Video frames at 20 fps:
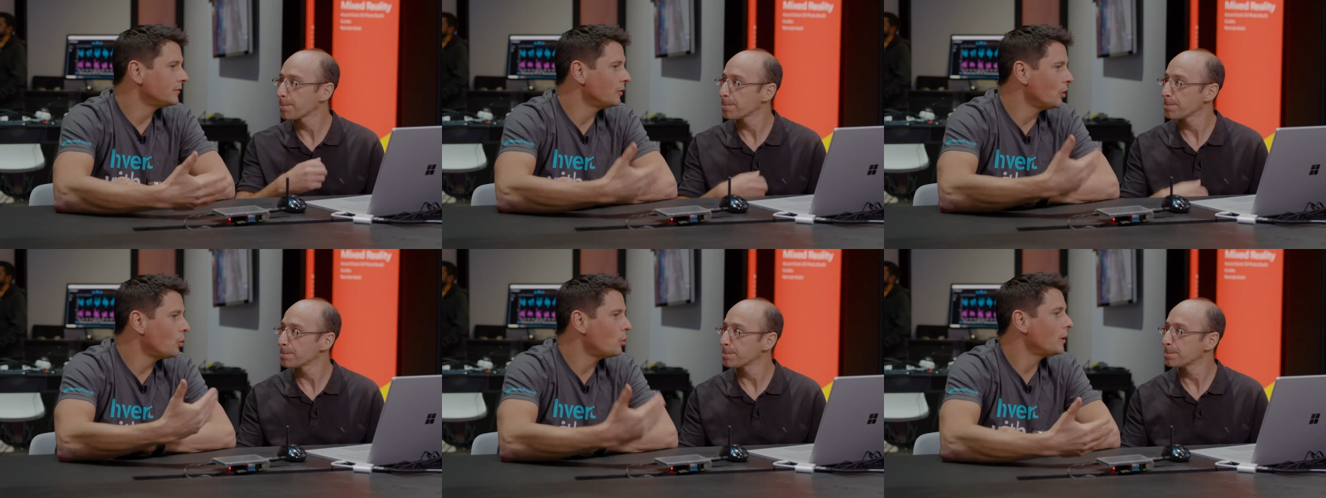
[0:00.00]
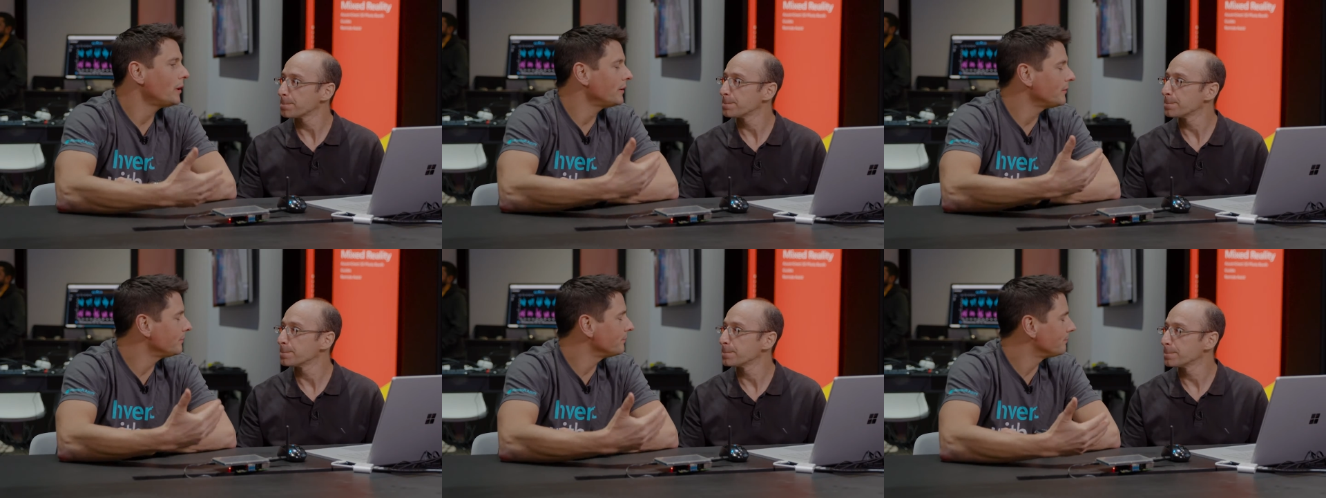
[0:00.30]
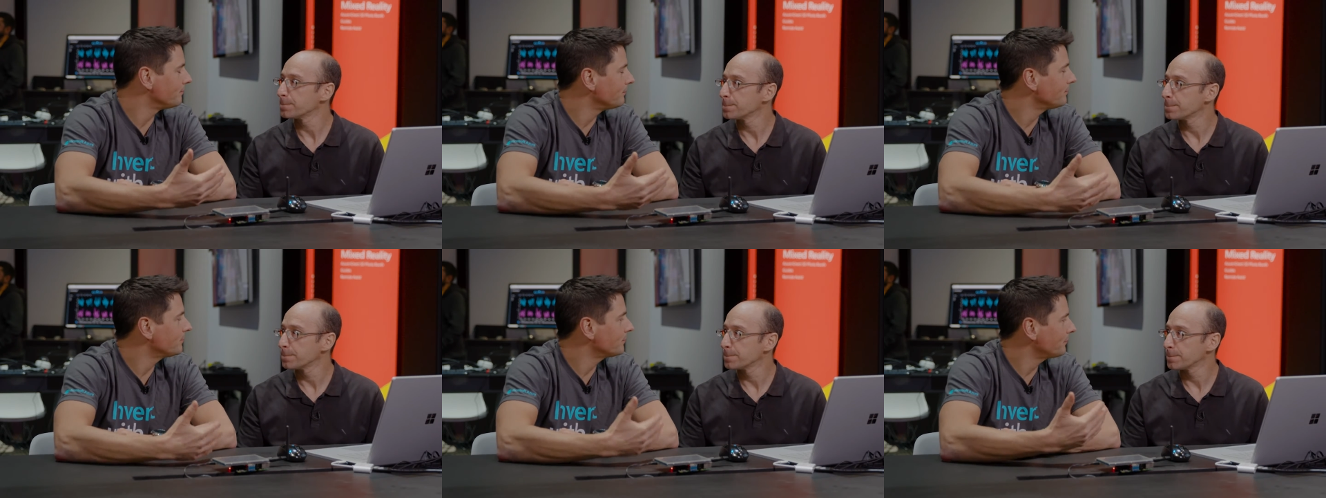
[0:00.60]
Speaker 1: no
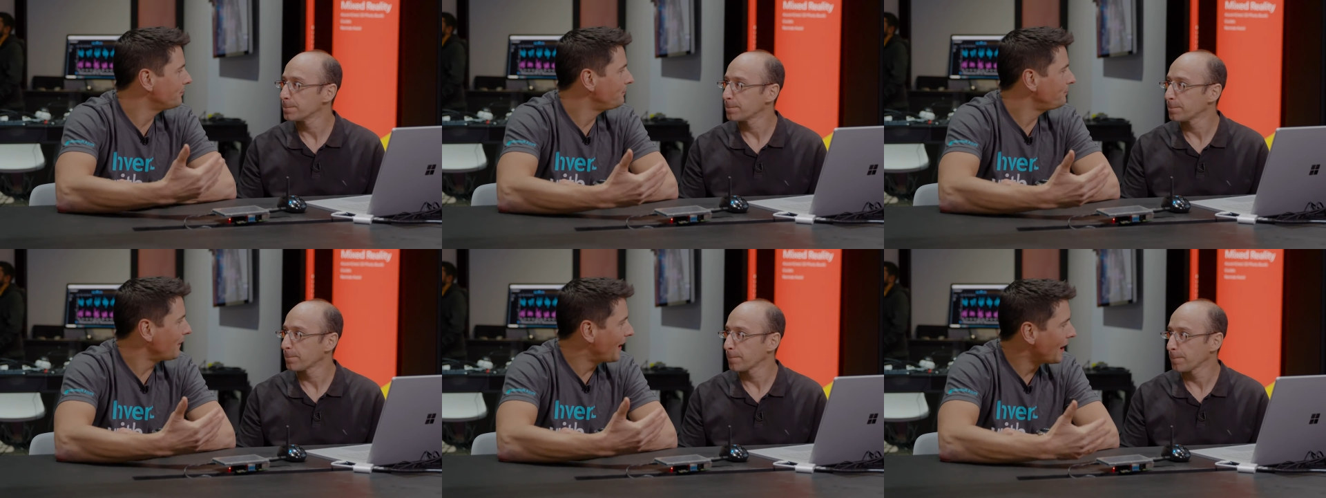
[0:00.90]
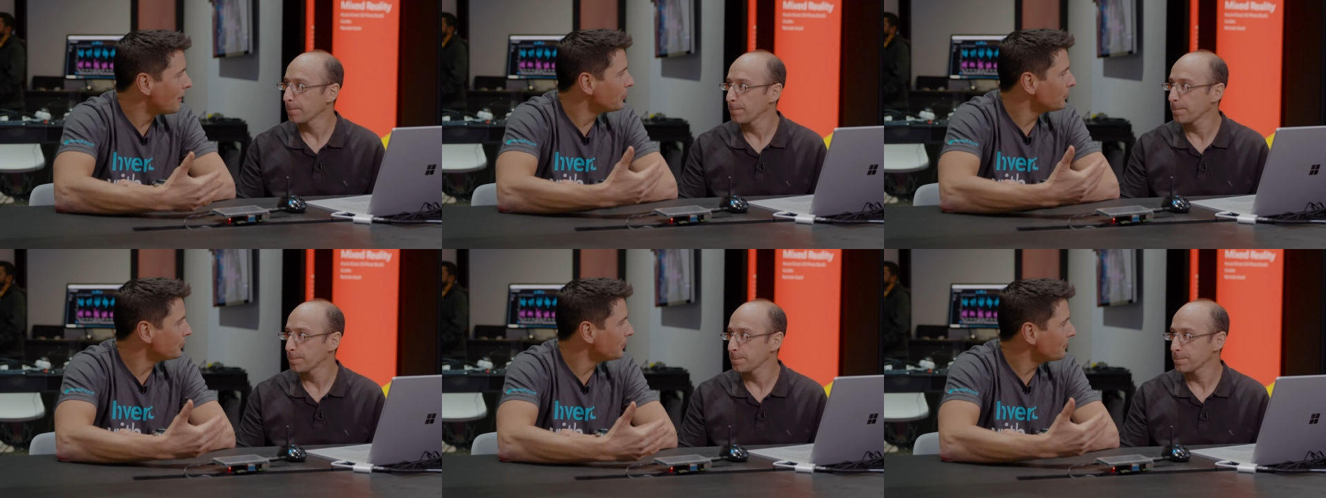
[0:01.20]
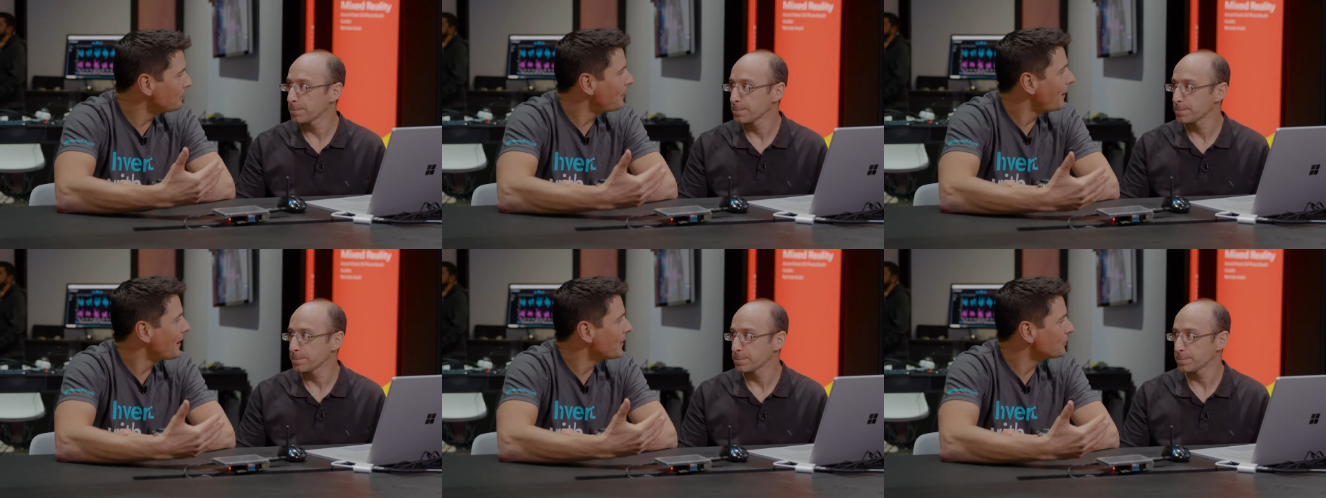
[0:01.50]
one found
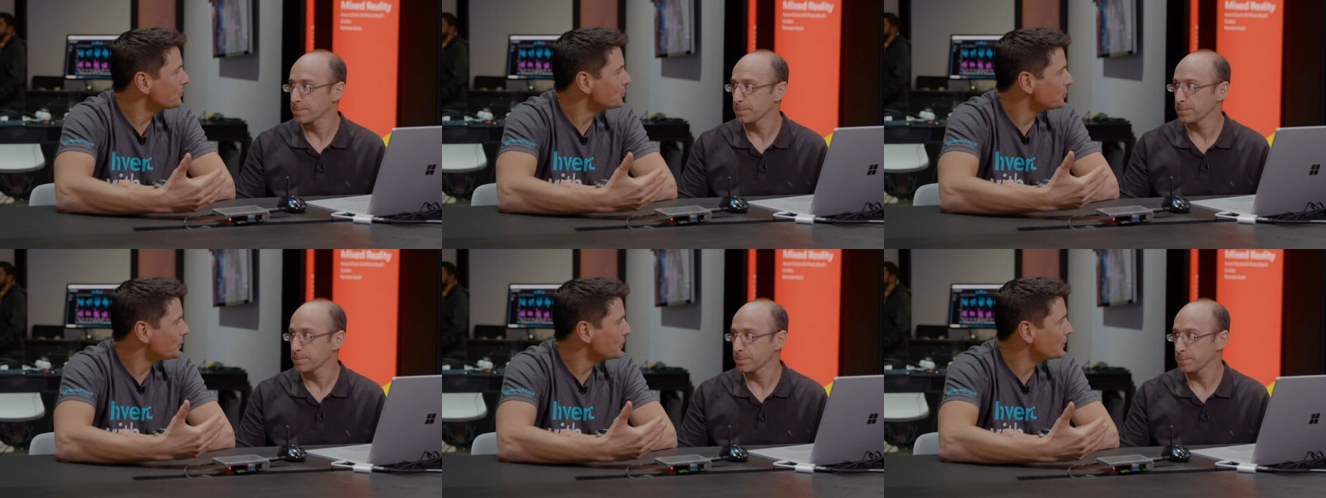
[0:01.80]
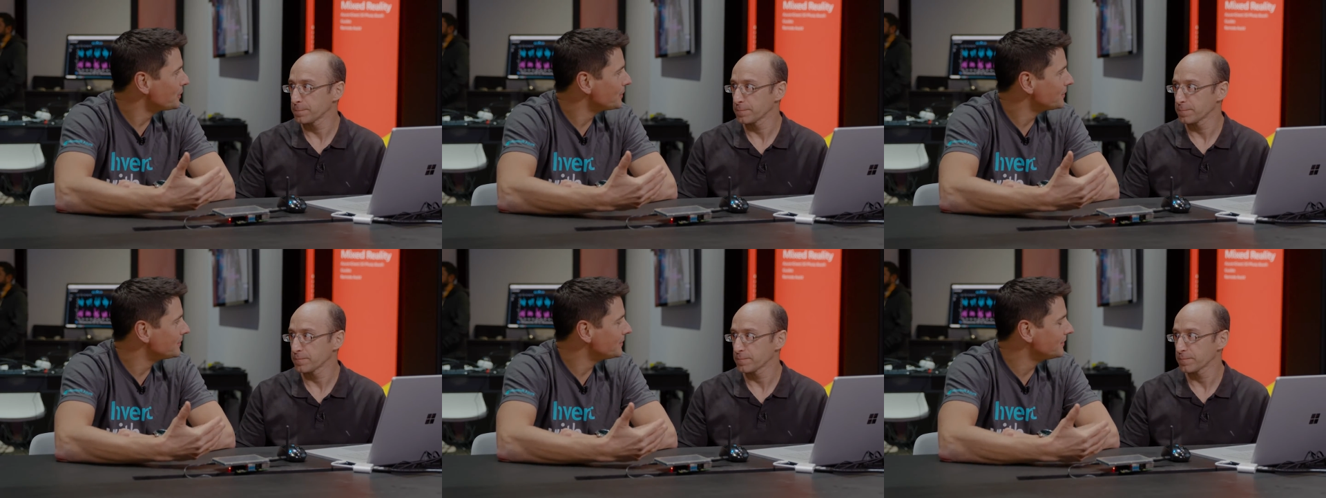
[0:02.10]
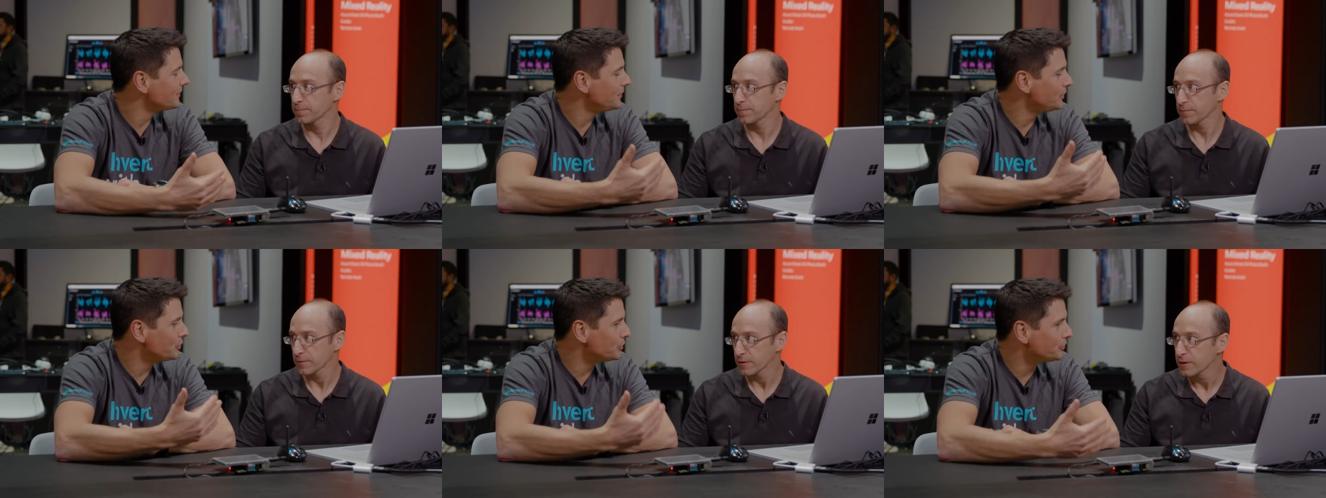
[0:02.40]
the password,
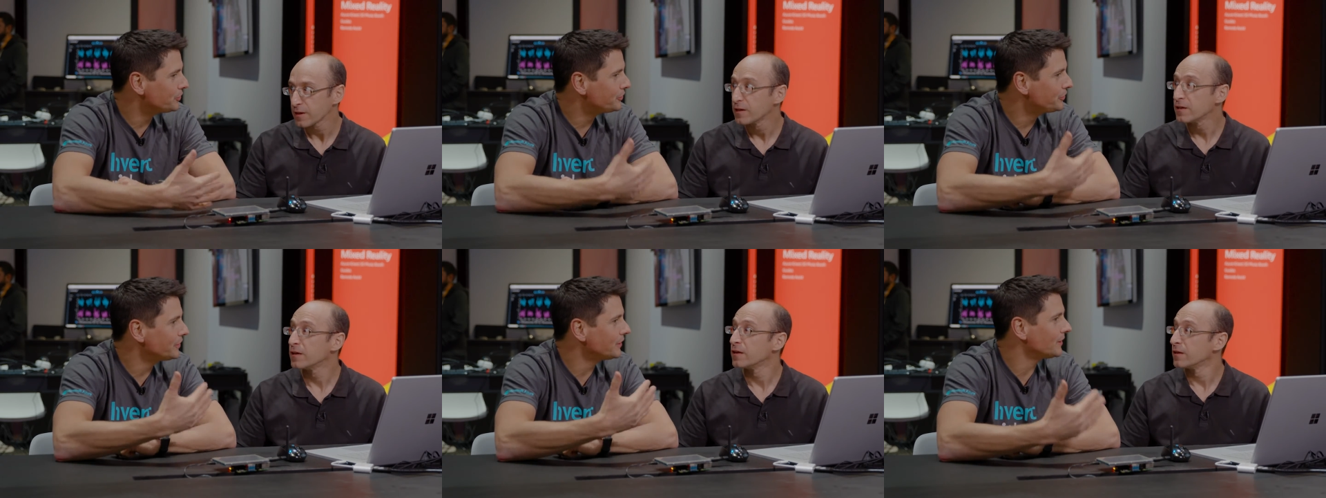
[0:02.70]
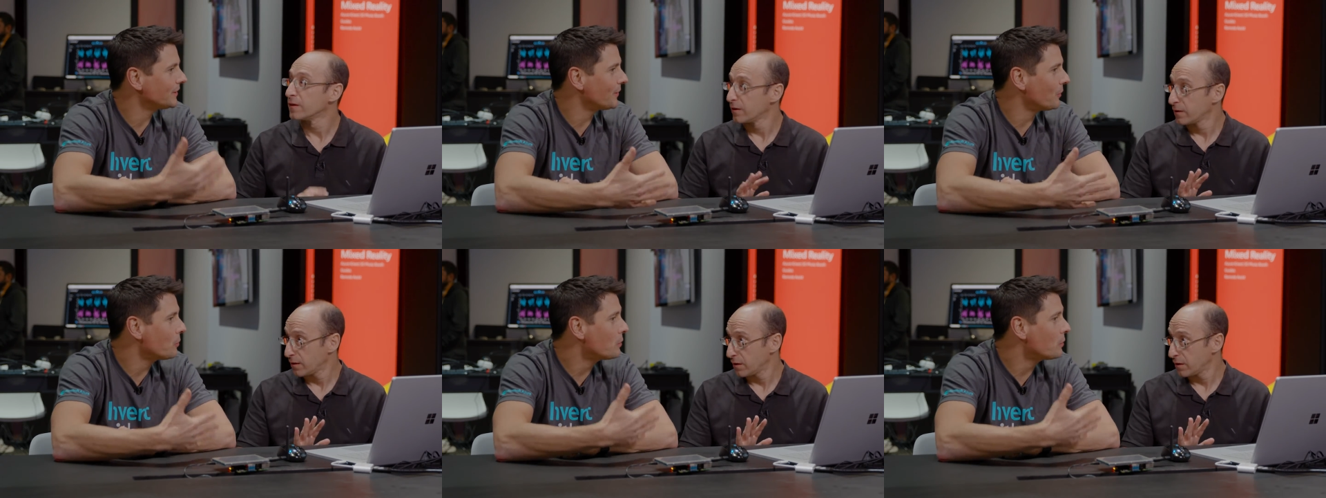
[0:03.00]
you're still